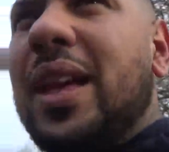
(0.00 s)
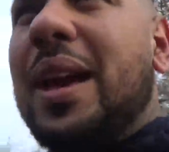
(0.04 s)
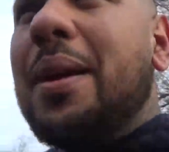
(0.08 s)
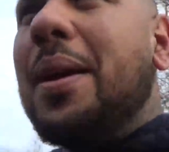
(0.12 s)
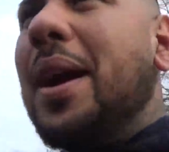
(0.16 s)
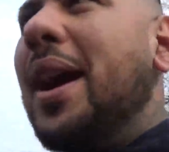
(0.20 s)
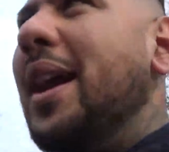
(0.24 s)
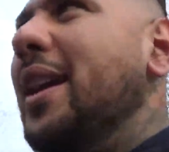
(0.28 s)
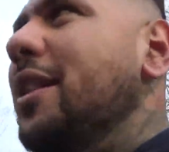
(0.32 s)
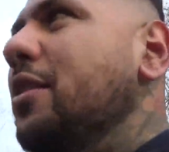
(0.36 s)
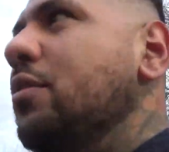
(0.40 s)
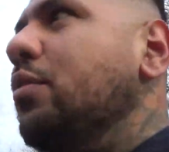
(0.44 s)

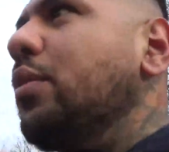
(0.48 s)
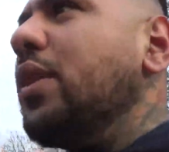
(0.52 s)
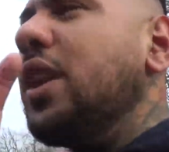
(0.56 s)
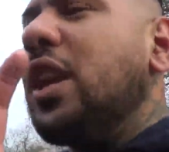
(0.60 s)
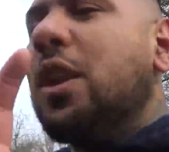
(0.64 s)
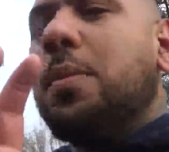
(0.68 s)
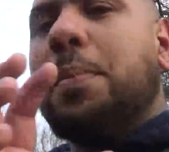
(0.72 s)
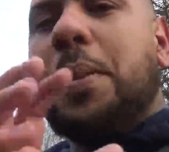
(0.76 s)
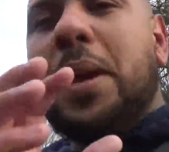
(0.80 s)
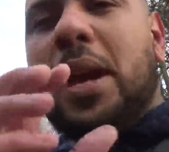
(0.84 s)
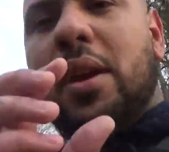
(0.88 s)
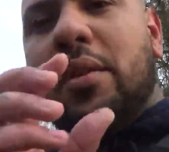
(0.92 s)
that eight
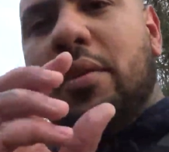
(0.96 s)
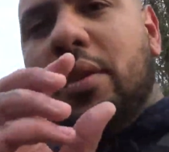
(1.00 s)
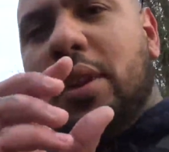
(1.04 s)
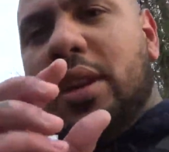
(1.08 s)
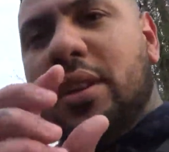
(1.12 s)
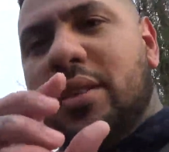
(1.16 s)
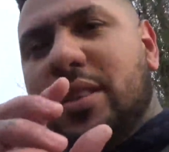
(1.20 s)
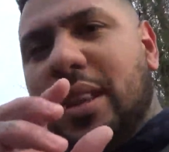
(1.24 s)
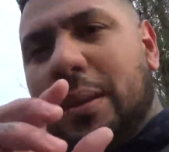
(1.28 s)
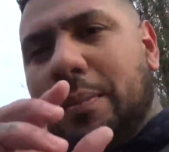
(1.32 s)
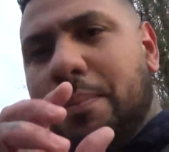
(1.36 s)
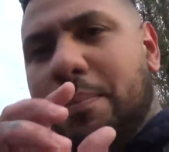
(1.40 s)
week period
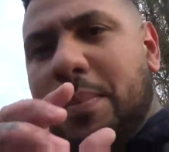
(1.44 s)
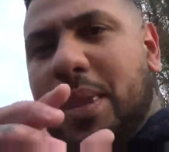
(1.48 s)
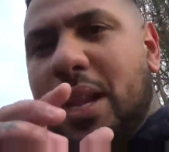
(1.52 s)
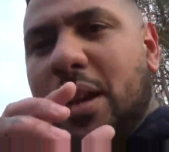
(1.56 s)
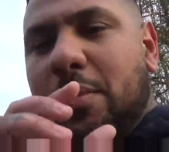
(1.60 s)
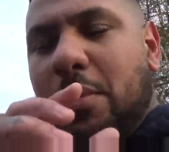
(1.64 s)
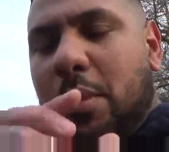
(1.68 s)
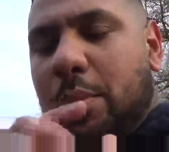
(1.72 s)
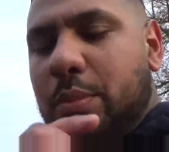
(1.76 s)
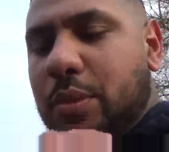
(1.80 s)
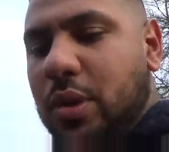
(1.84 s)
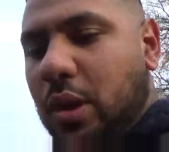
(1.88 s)
is that
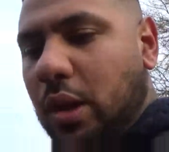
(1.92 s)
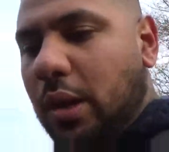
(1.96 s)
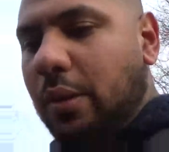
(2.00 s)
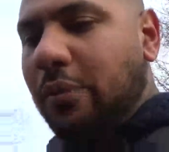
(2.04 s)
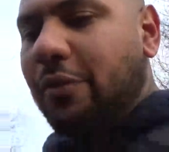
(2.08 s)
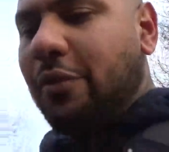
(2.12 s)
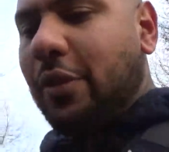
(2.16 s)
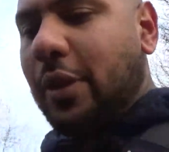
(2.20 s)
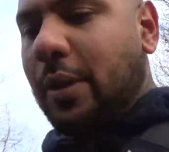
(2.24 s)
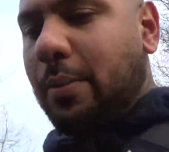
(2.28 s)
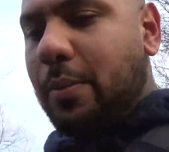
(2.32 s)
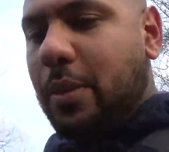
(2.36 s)
minimum time
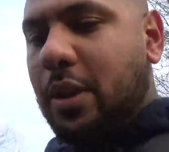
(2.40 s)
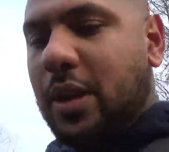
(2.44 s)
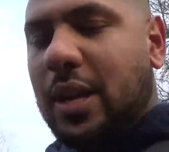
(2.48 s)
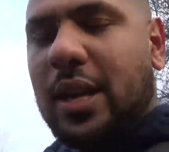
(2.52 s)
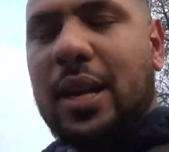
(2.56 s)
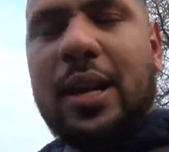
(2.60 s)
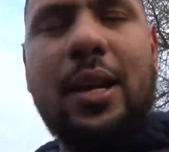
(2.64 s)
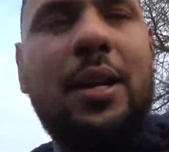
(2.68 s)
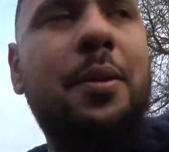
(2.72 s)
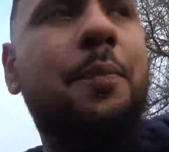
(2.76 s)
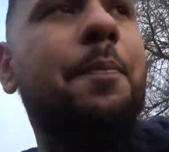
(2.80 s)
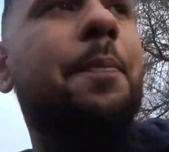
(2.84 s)
frame you
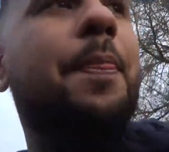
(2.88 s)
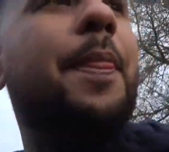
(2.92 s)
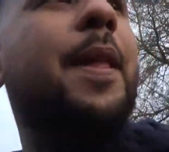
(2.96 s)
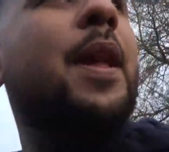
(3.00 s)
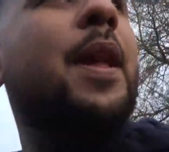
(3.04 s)
need.